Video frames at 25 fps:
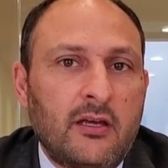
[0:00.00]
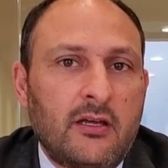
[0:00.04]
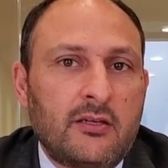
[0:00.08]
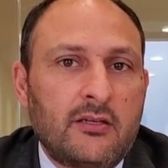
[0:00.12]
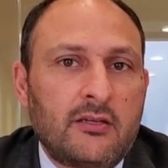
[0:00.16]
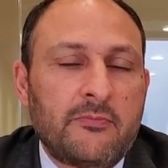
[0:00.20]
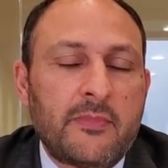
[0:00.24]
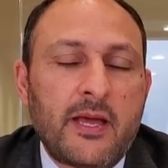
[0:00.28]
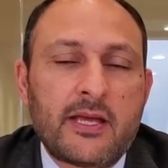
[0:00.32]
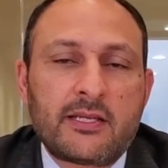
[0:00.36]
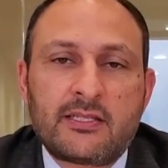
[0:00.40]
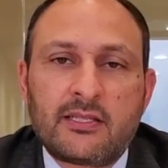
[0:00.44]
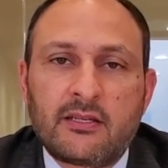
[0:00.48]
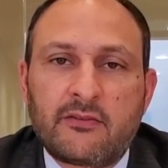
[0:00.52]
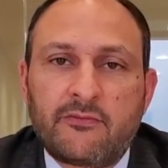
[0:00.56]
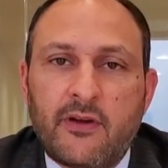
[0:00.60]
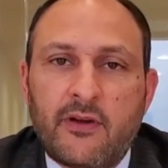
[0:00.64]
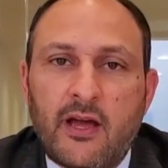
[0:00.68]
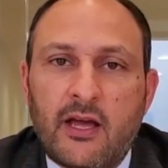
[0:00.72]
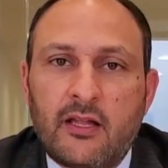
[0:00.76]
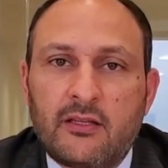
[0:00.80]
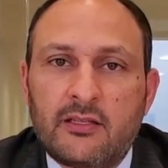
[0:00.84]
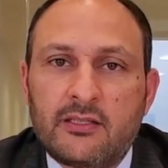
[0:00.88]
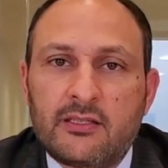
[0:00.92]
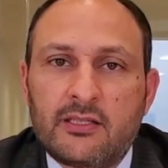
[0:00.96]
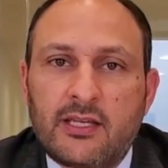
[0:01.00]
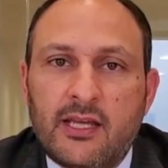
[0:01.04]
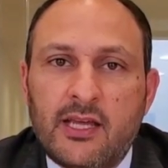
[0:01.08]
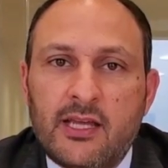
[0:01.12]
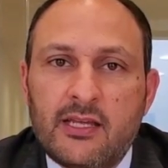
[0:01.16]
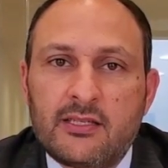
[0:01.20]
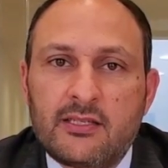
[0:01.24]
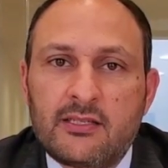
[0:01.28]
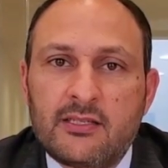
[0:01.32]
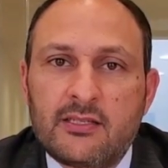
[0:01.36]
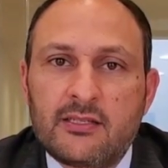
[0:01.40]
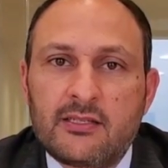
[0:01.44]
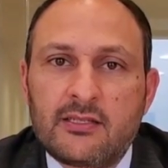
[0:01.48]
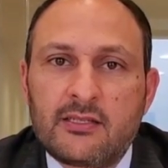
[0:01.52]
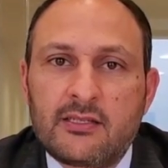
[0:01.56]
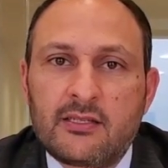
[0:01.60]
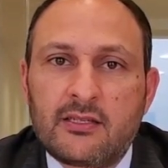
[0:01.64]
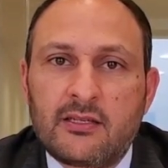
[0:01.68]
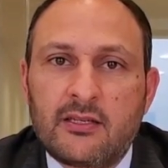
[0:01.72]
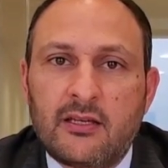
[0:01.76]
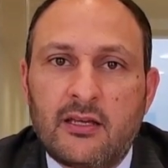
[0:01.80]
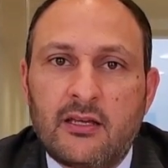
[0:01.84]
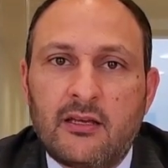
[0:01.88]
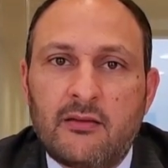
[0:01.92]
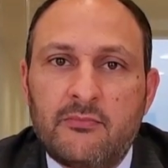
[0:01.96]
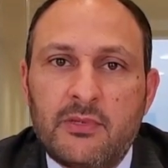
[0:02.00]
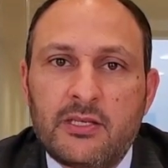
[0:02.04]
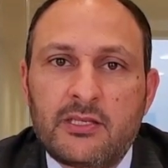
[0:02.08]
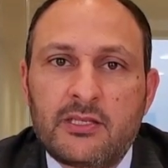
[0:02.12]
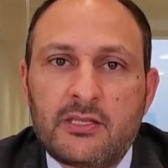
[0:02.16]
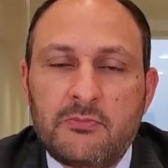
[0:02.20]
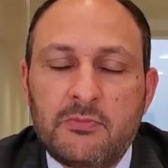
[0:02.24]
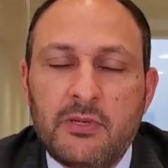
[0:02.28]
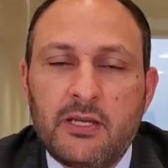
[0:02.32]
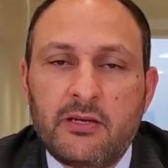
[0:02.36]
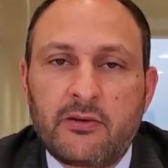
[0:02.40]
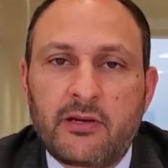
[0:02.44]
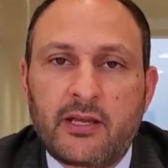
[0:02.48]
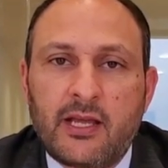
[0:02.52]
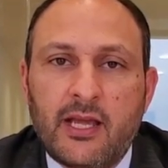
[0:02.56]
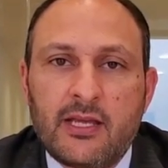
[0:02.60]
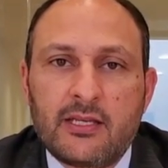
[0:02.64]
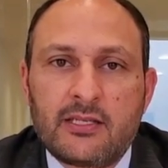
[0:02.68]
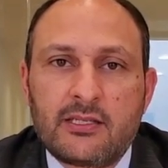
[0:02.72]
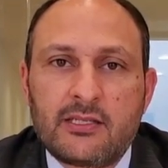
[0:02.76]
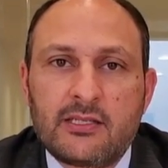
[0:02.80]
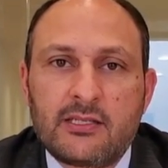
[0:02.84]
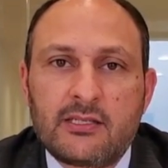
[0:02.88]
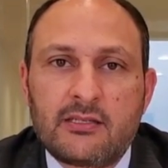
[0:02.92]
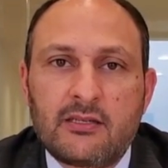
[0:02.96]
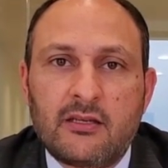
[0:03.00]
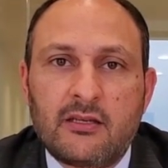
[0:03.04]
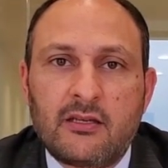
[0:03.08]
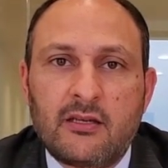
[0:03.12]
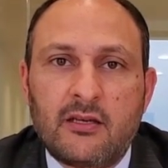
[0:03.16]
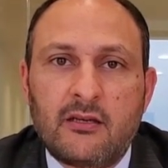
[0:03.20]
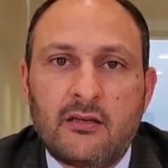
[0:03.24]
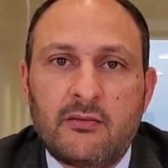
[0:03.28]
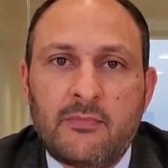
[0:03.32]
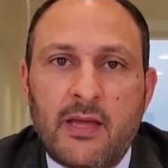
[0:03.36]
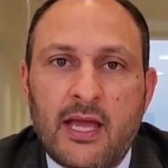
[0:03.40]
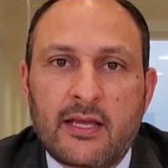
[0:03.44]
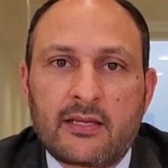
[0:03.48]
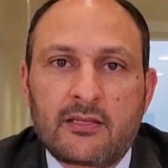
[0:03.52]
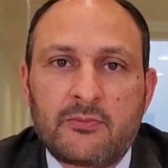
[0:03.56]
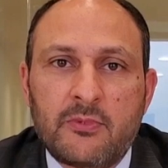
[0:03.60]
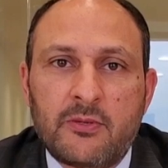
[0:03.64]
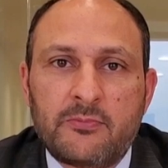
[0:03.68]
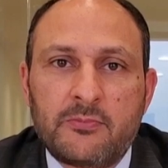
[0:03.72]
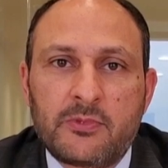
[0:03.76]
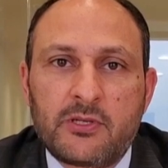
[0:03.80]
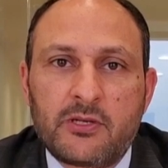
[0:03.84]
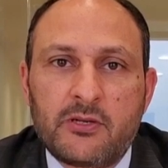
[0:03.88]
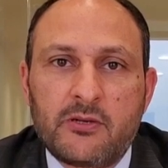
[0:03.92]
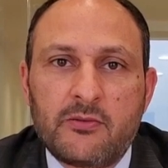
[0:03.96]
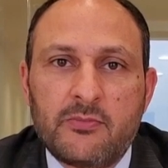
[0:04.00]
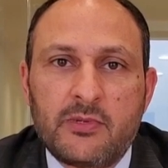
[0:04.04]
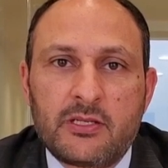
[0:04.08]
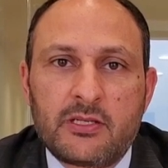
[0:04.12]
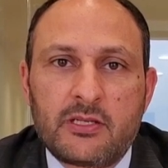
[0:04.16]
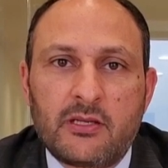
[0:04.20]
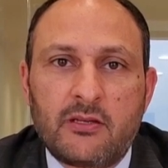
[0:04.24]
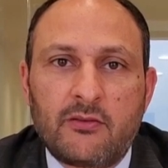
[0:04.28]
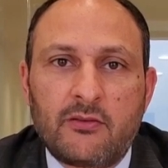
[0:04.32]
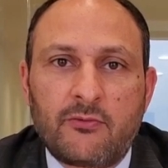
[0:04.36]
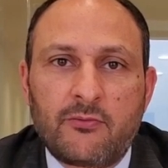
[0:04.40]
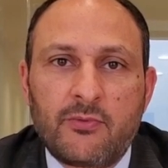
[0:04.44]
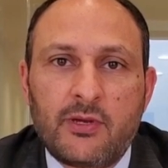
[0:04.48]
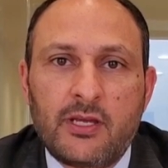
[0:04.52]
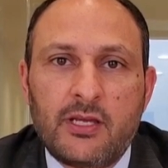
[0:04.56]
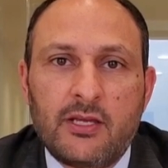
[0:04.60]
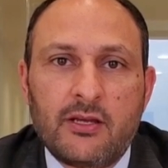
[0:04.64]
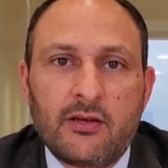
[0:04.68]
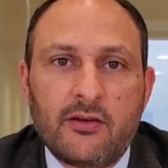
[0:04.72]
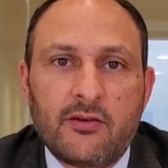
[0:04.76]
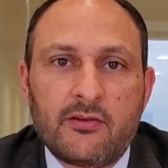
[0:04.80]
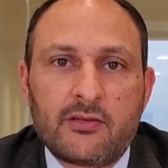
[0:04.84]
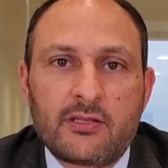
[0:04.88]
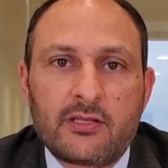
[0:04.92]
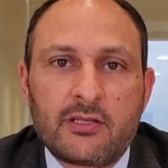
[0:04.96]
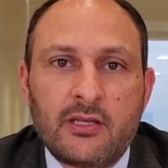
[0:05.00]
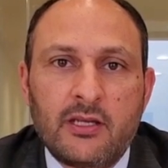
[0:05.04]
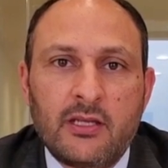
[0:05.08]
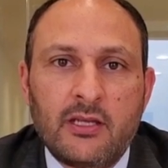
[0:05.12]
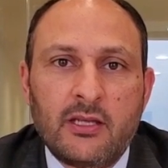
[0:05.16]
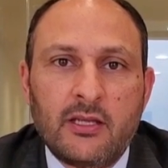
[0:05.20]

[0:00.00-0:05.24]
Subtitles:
Domestic violence cases, misdemeanor cases, the maximum term is 3 years.